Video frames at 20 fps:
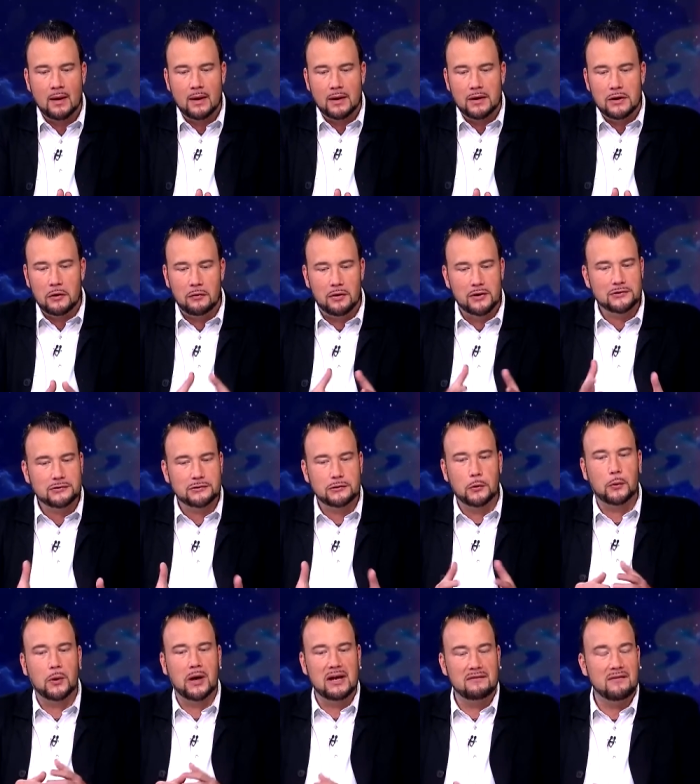You know, the
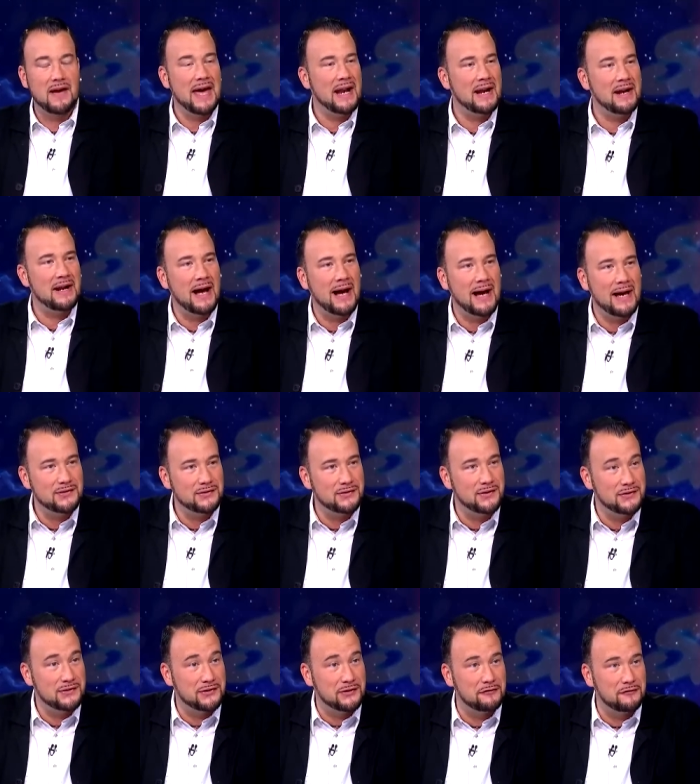story of Ananias
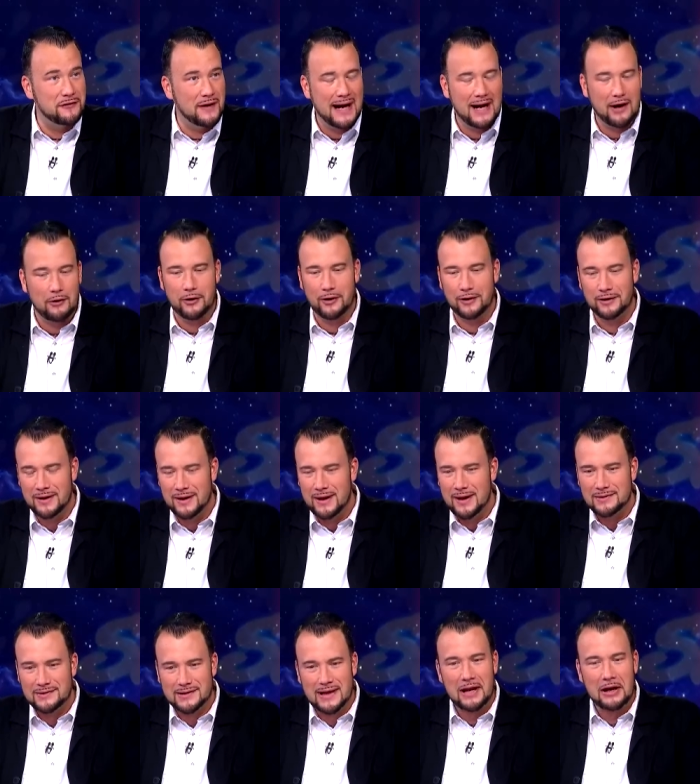and Sapphira,
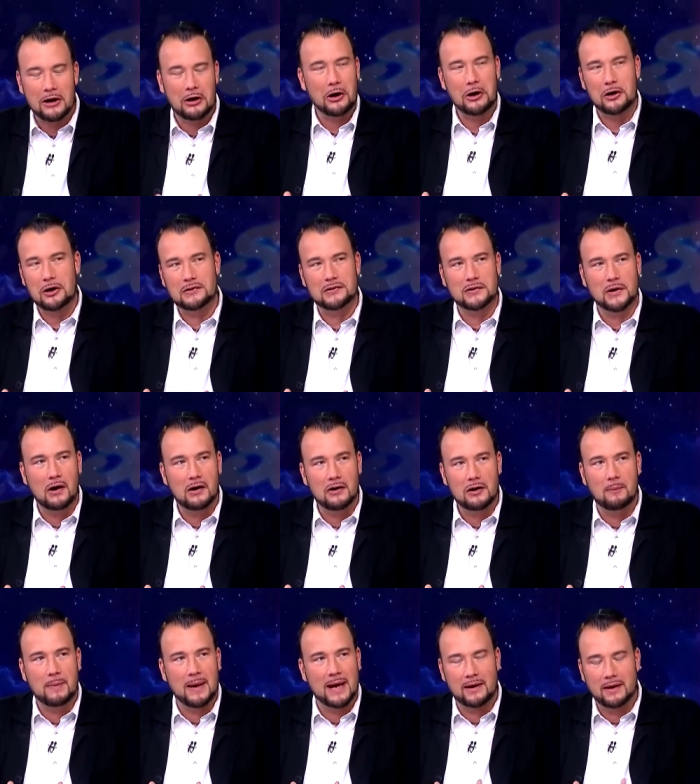it's kind of hard to talk
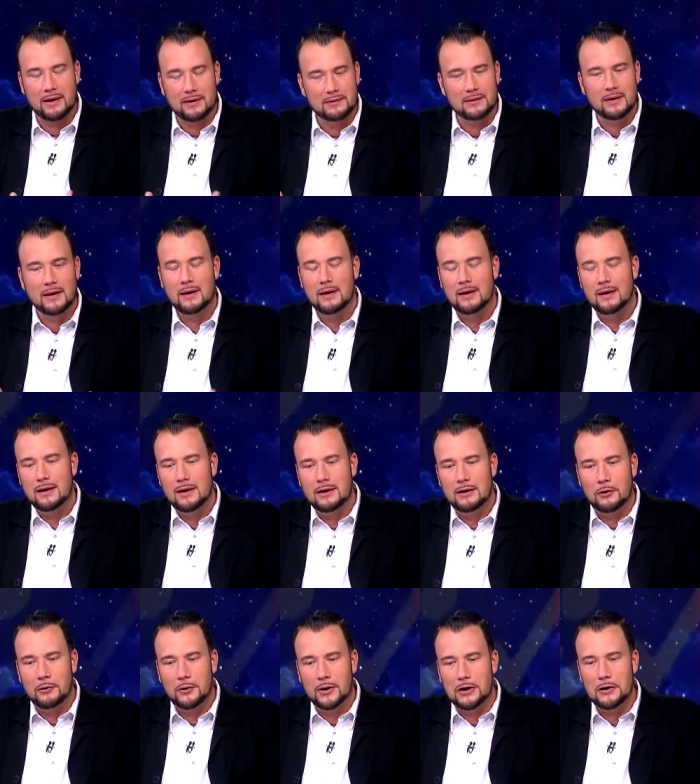about it. You
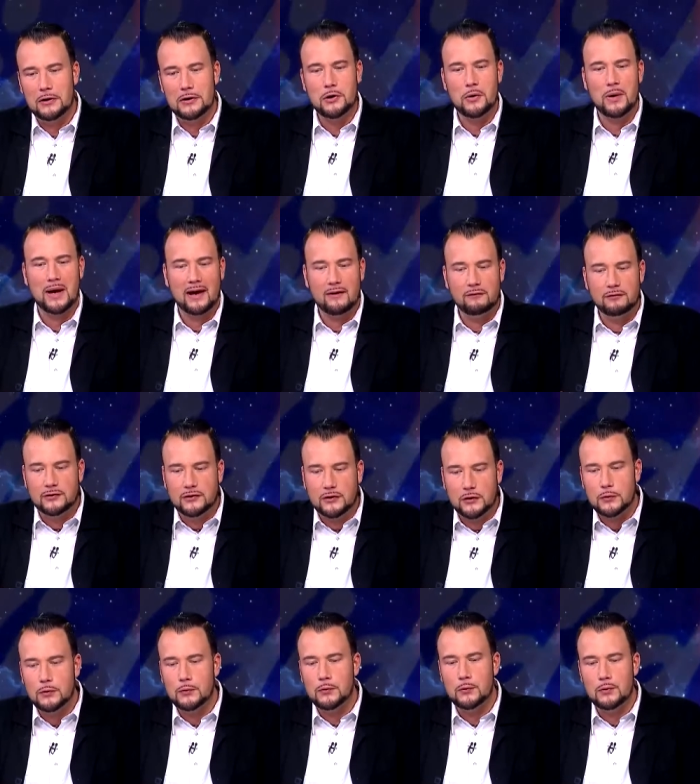know, here you have
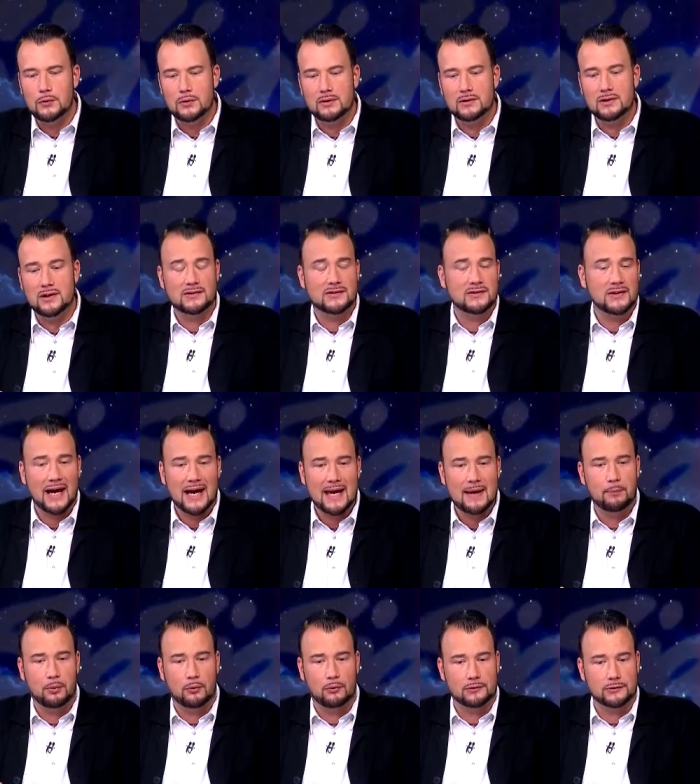two
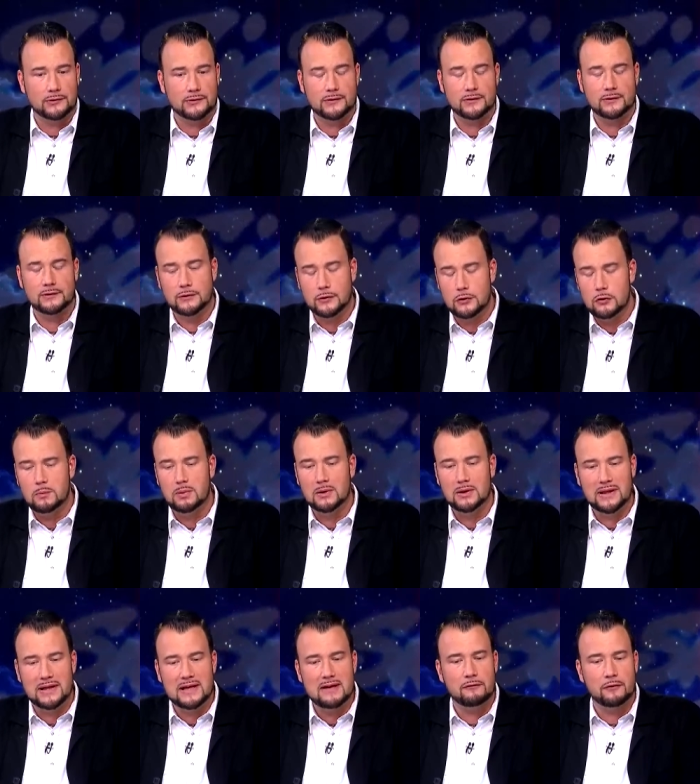disciples, two
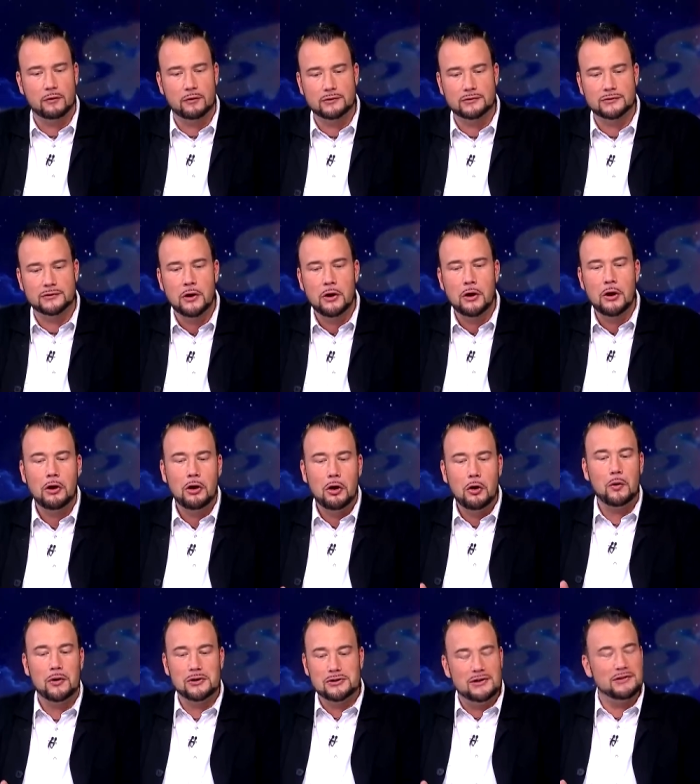believers who
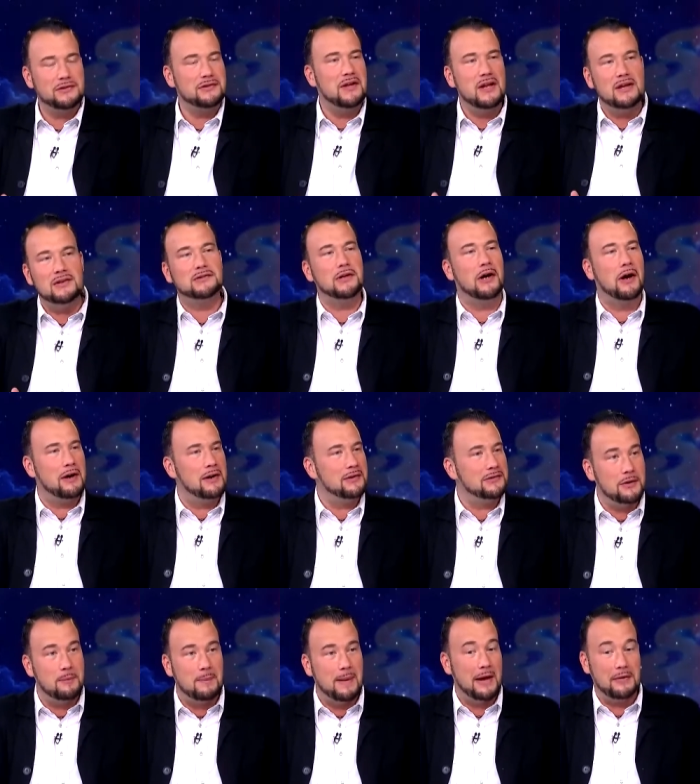were just
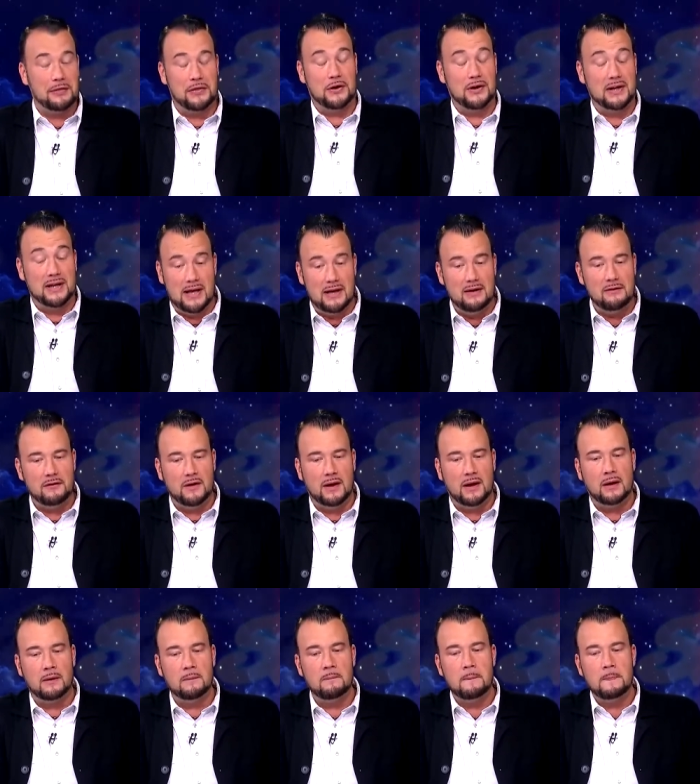dishonest about their
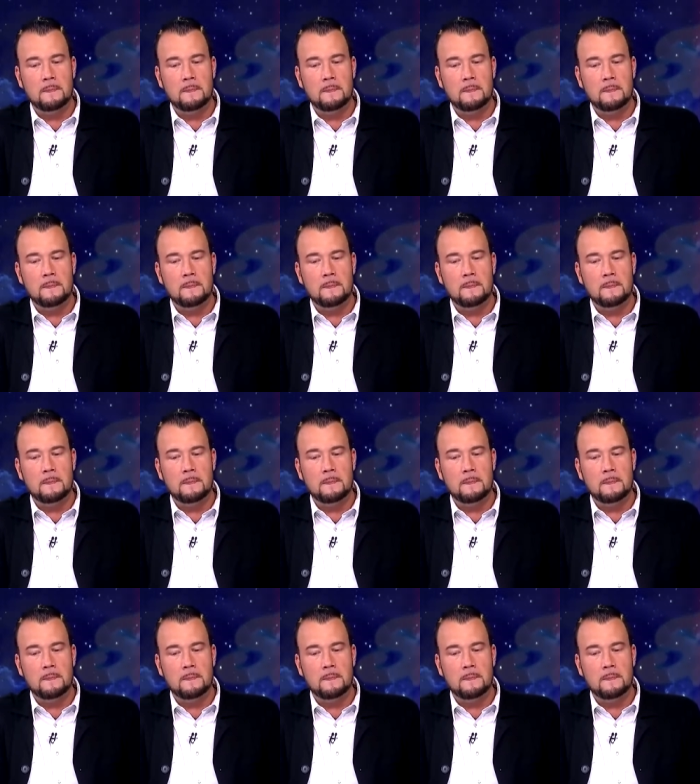giving.